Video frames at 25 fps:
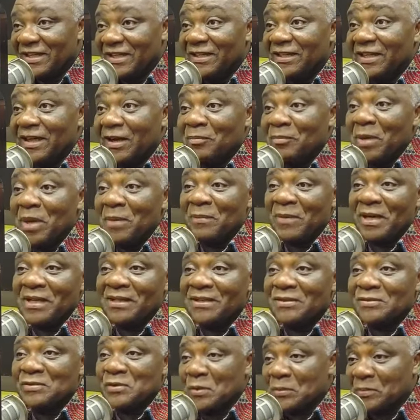Now, man
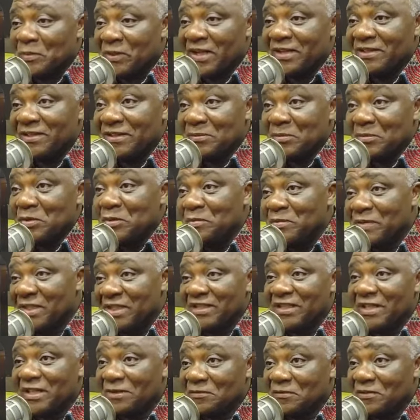in surprising move
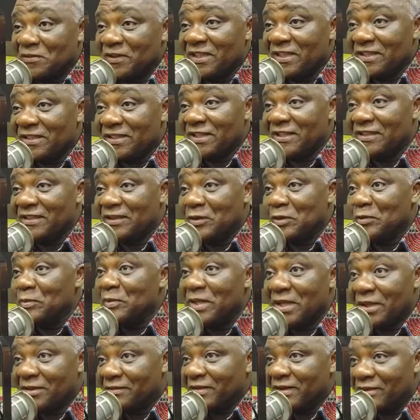media for when he said there will
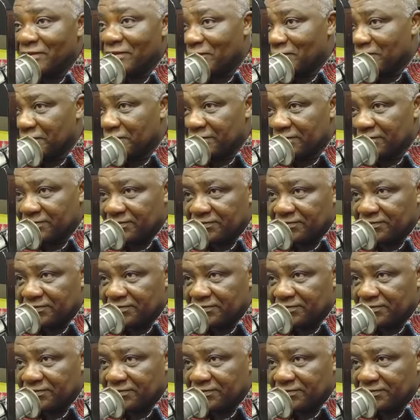be a runoff.